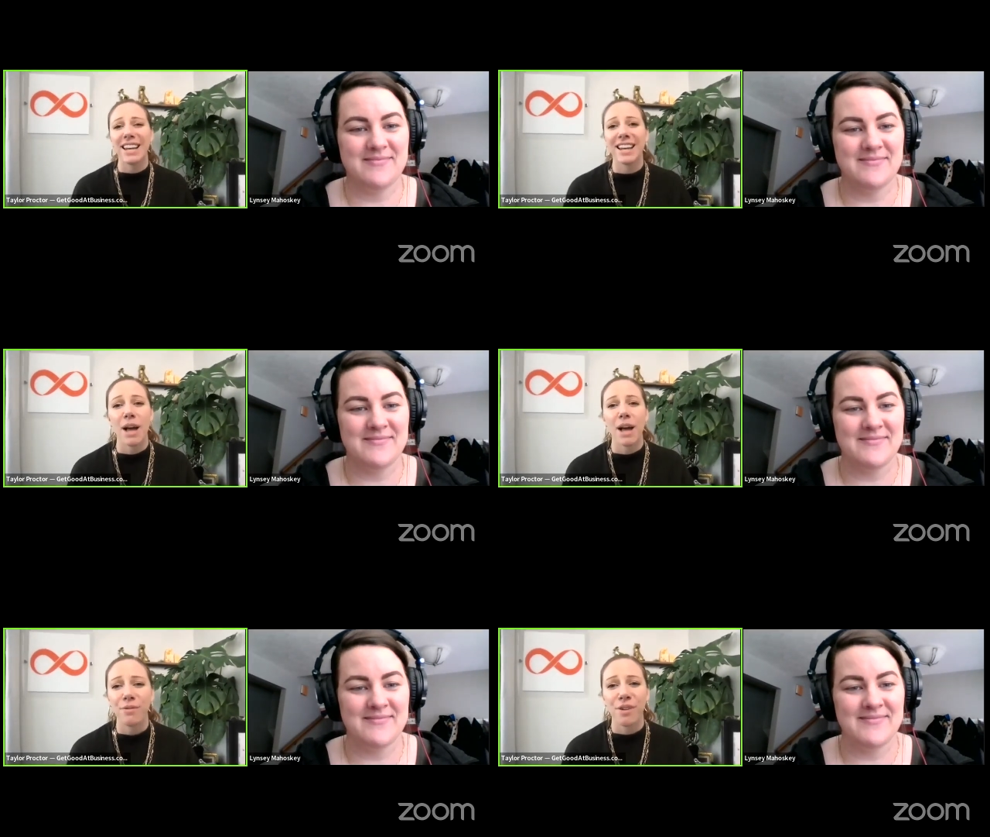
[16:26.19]
Speaker 1: and
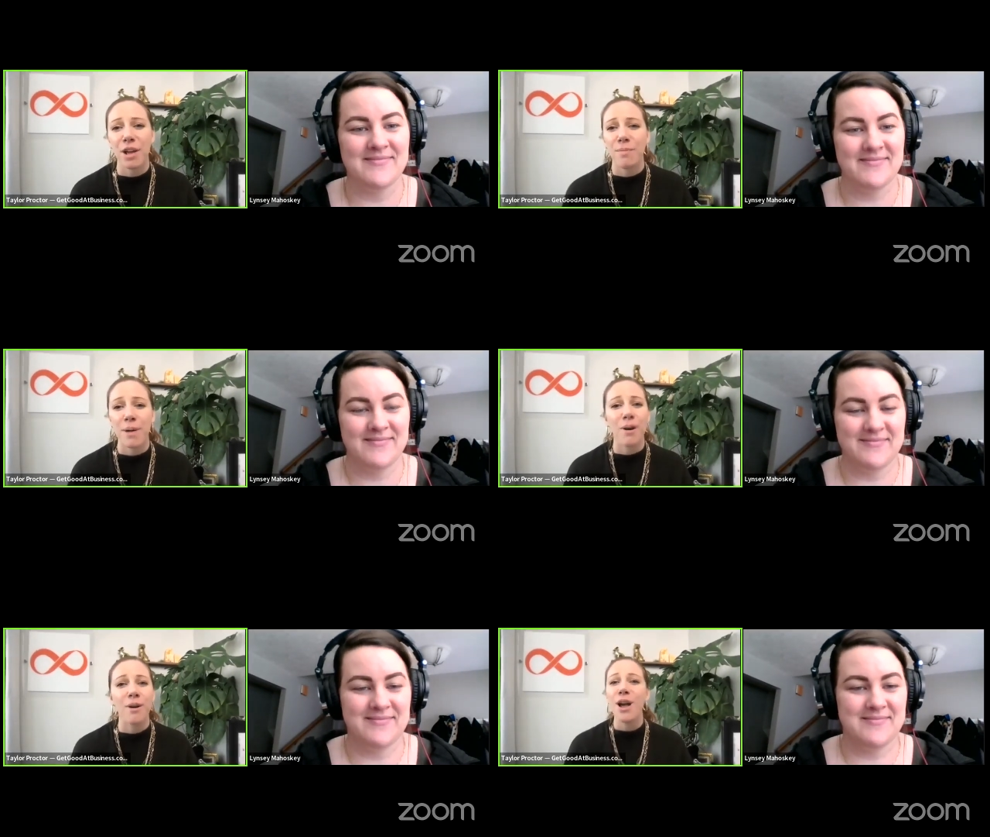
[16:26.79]
upfront
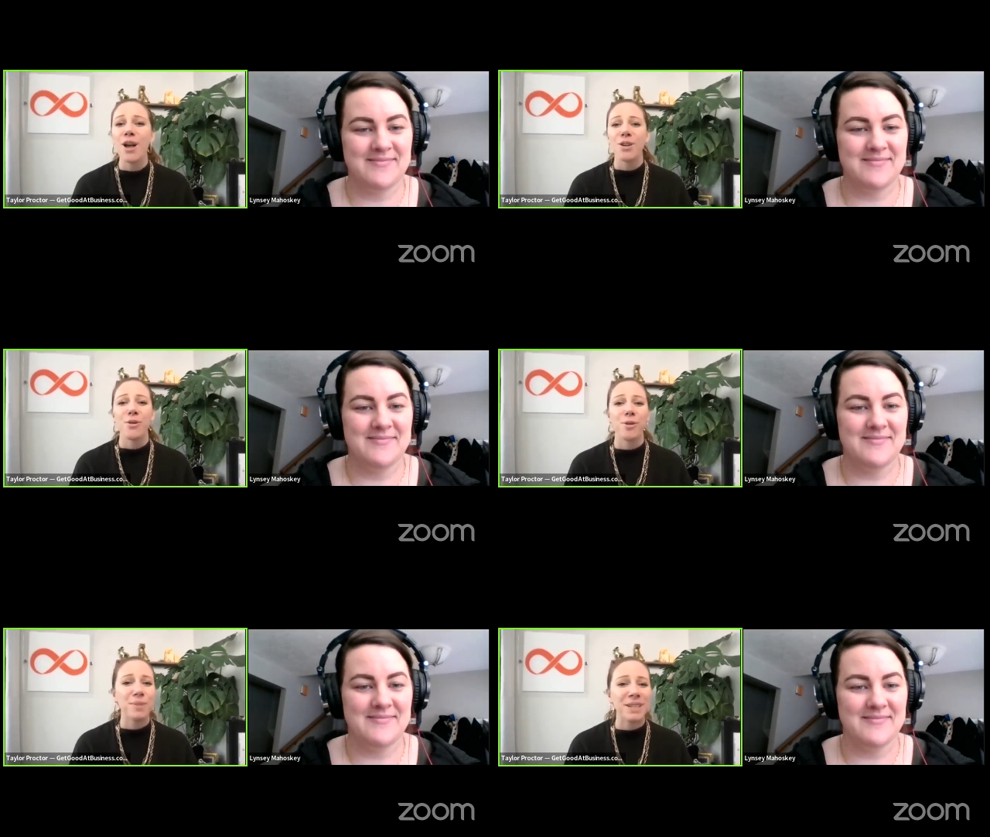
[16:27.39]
about
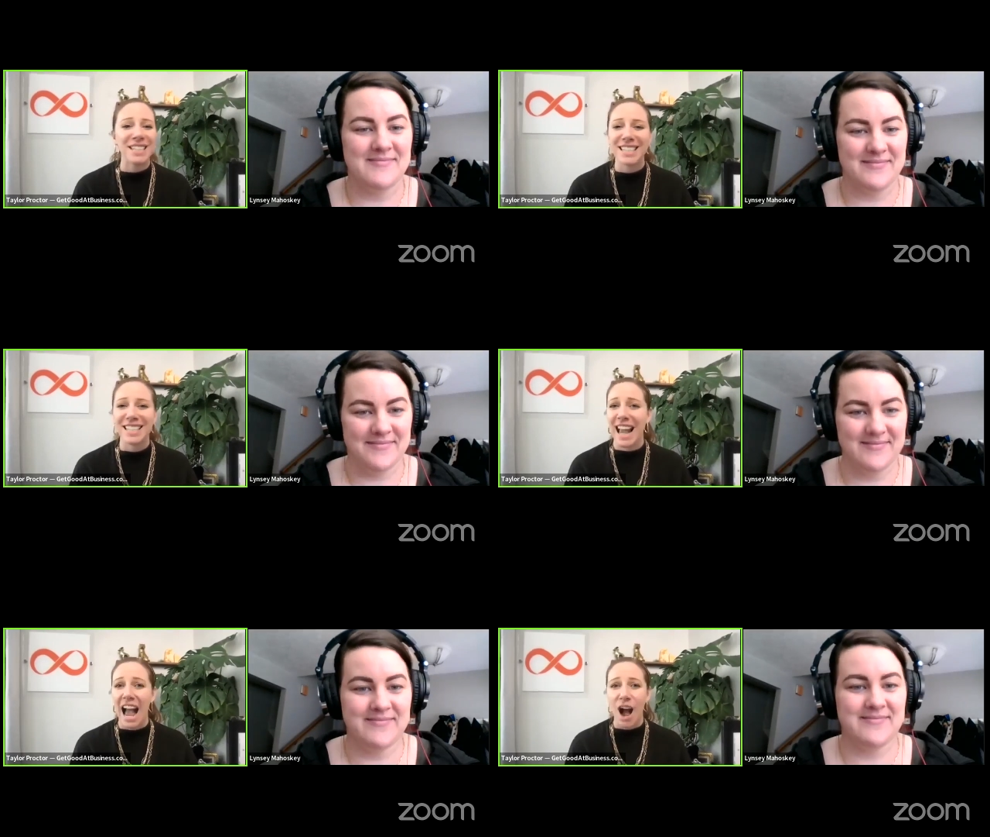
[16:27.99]
your business
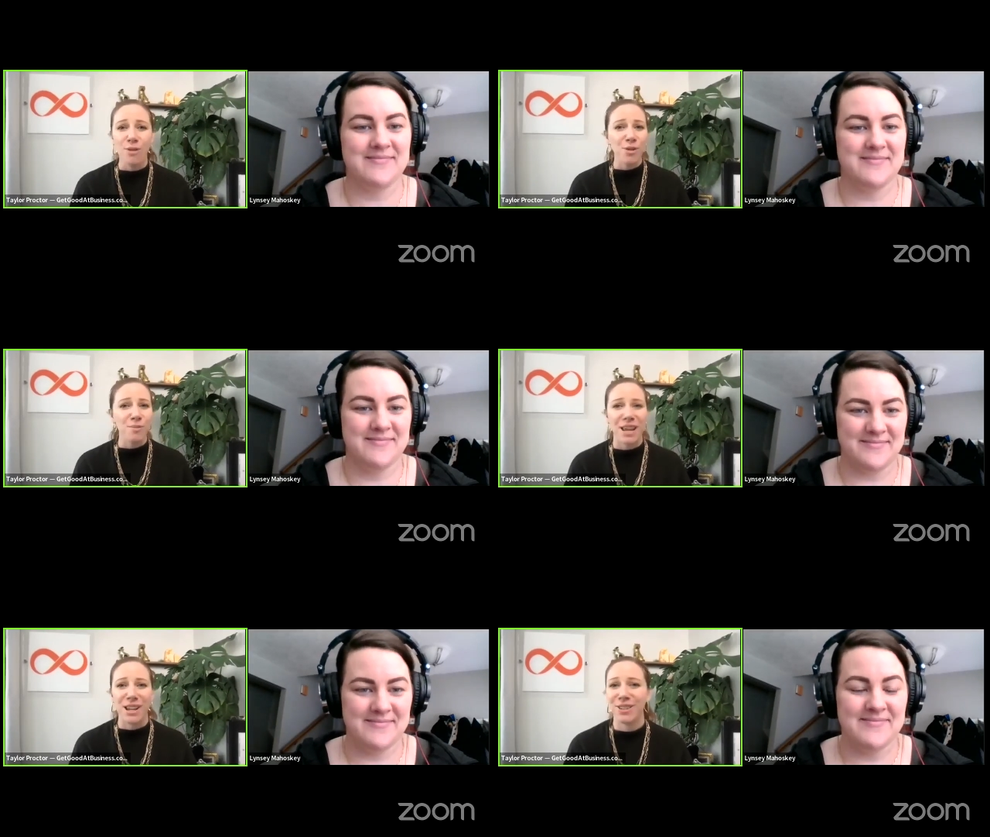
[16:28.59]
and how you
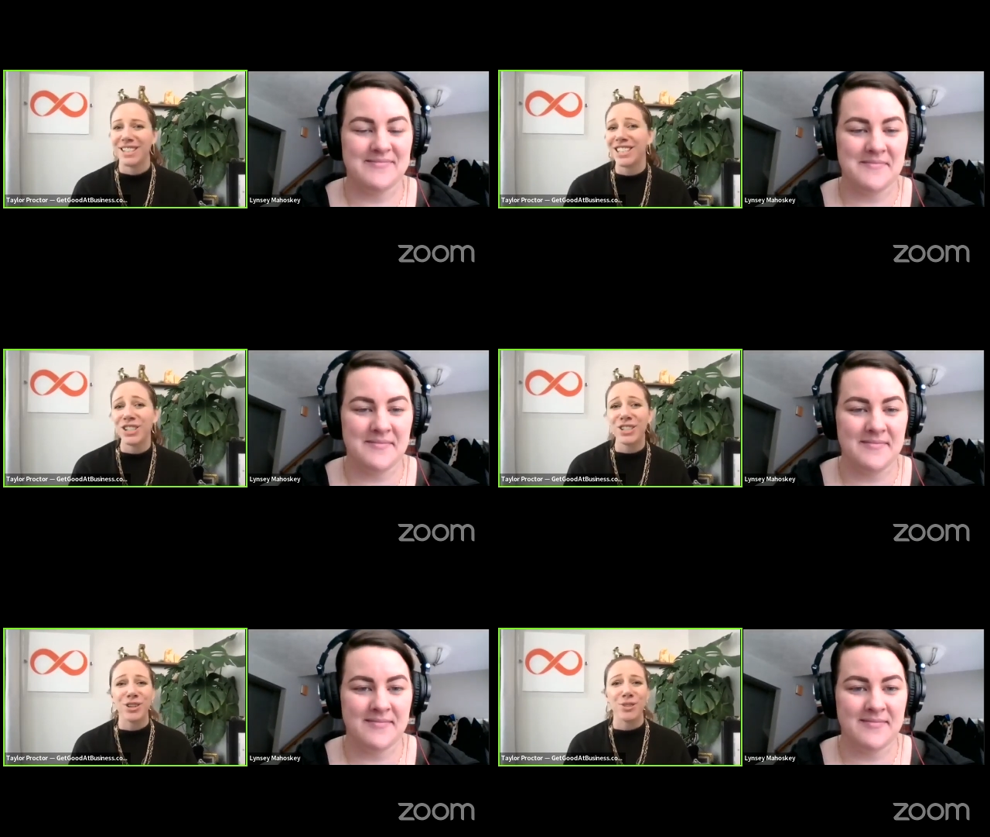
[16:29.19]
make your
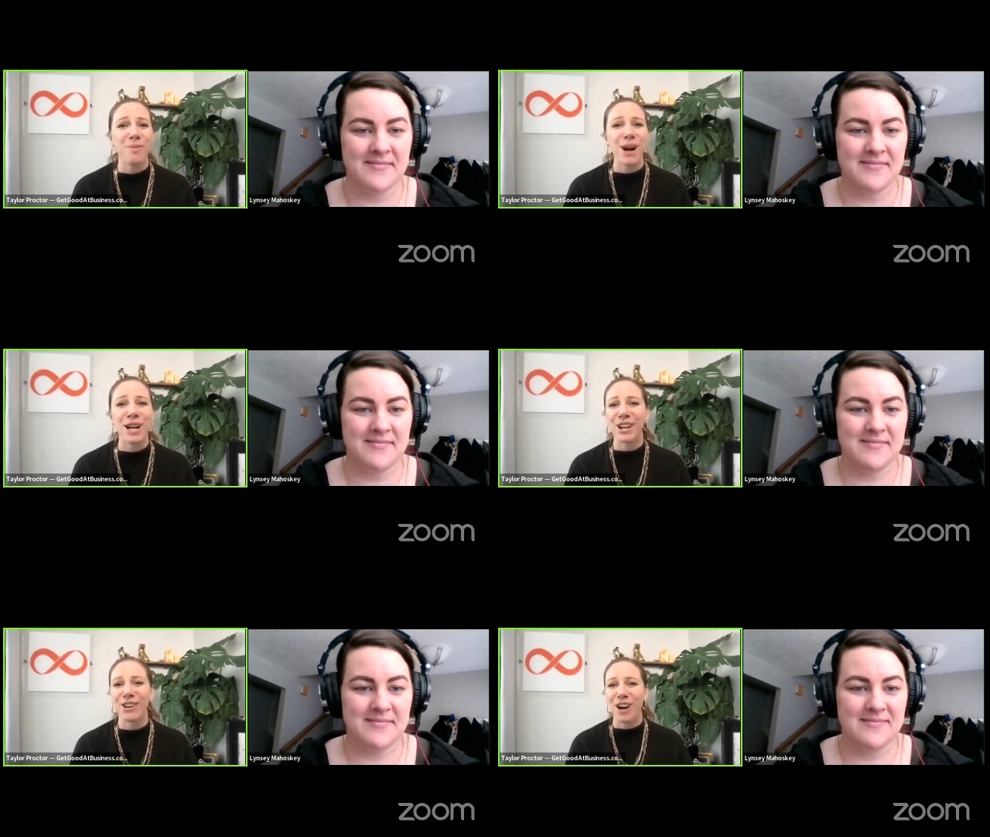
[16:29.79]
decisions, your
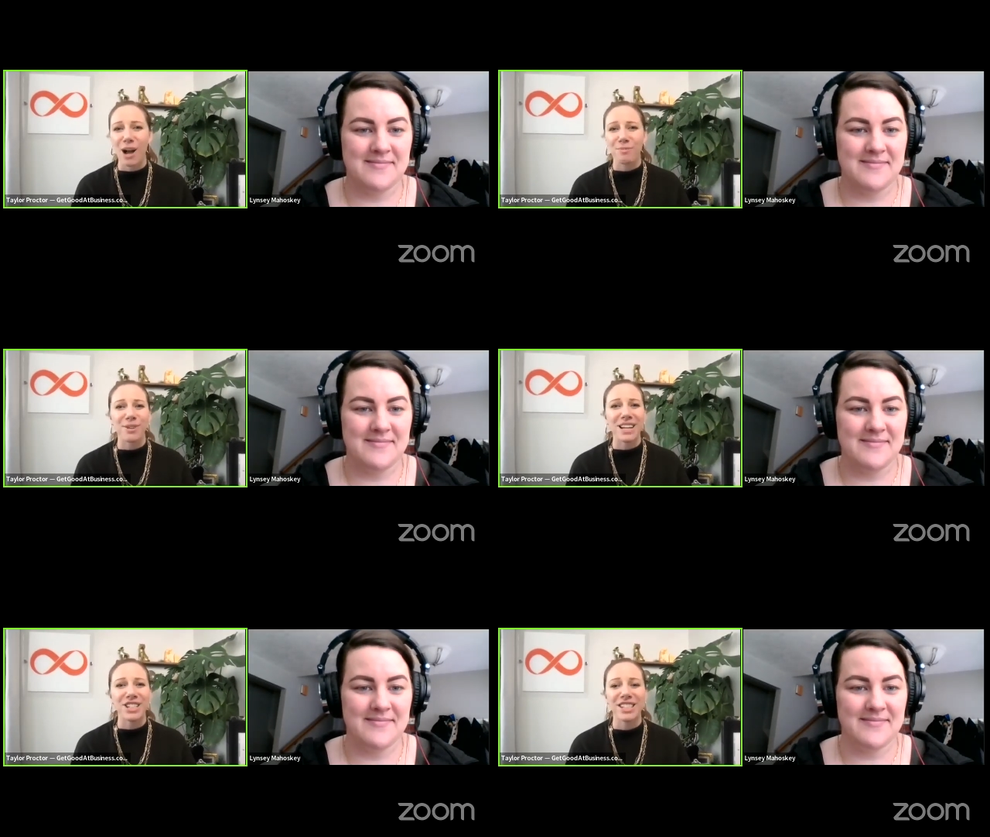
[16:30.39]
marketing, your
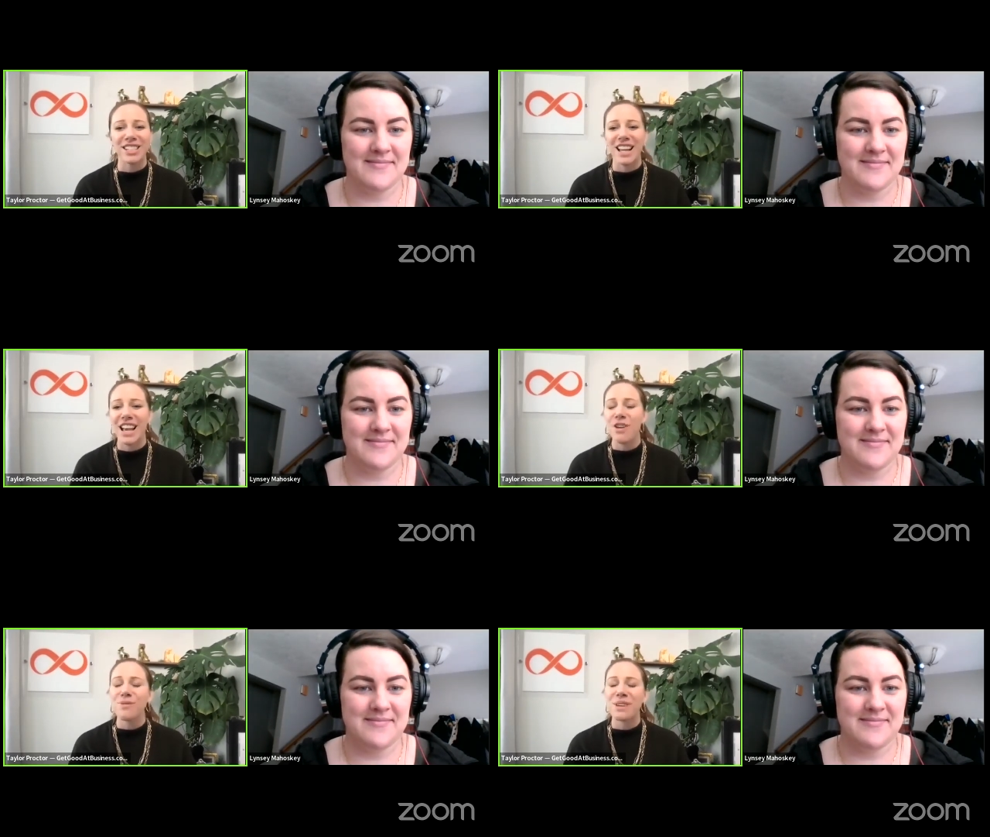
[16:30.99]
operations.
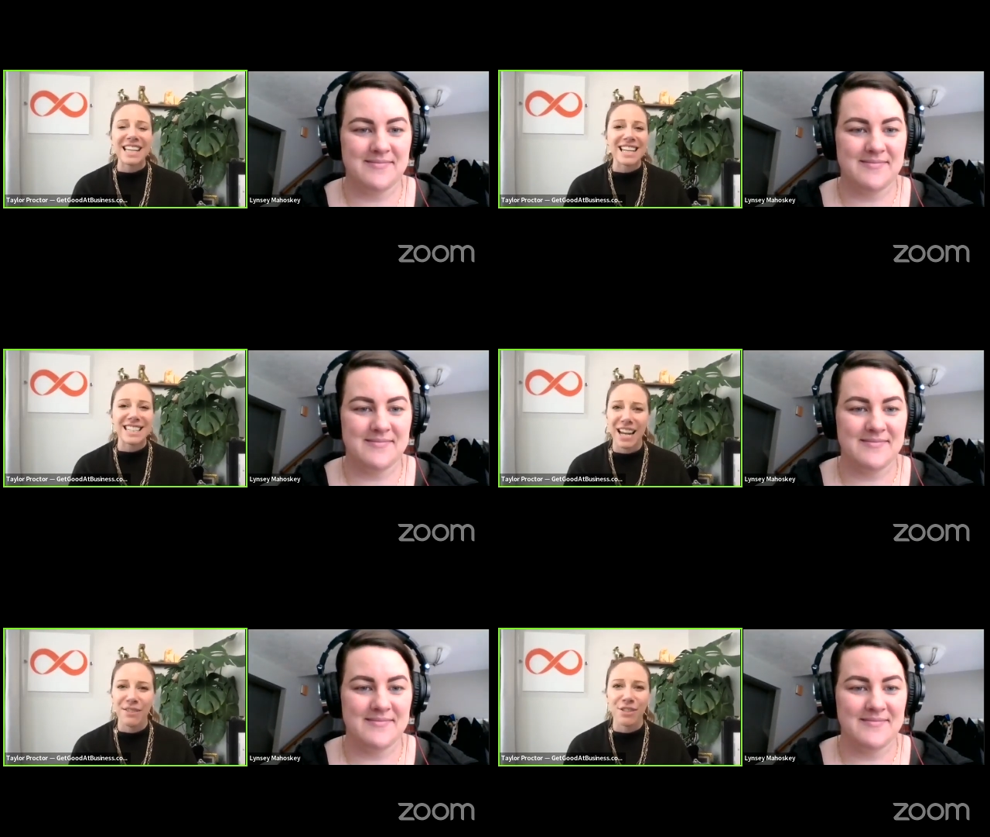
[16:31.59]
Really
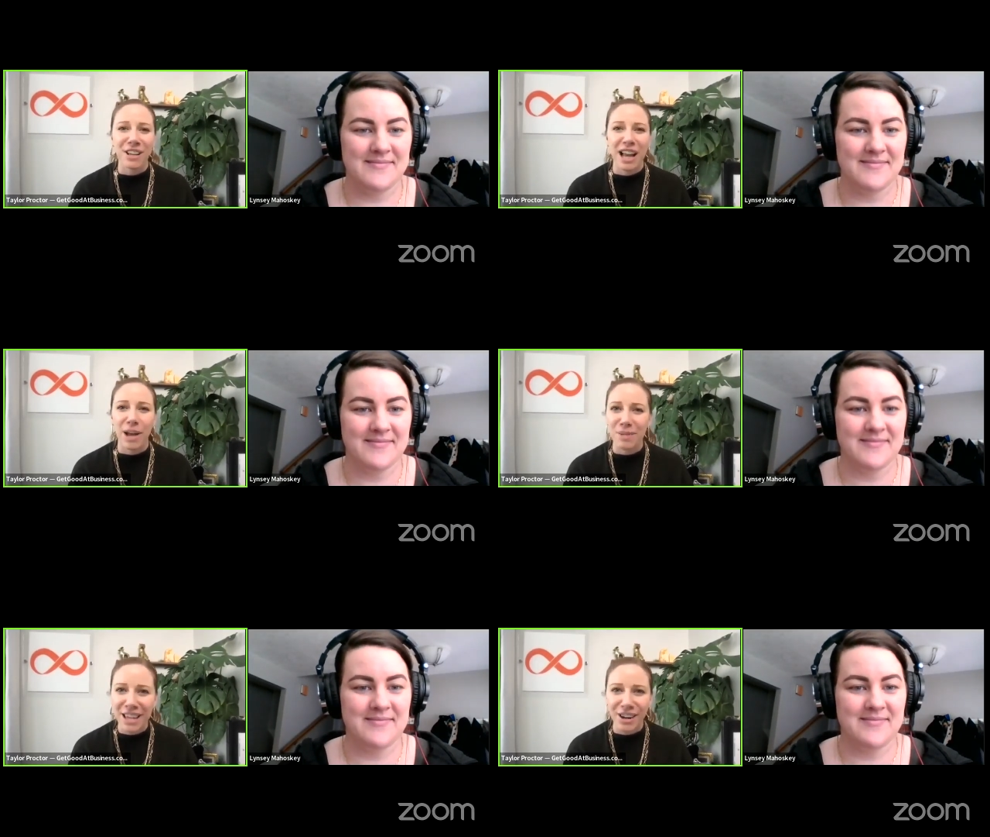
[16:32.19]
excited for the coming year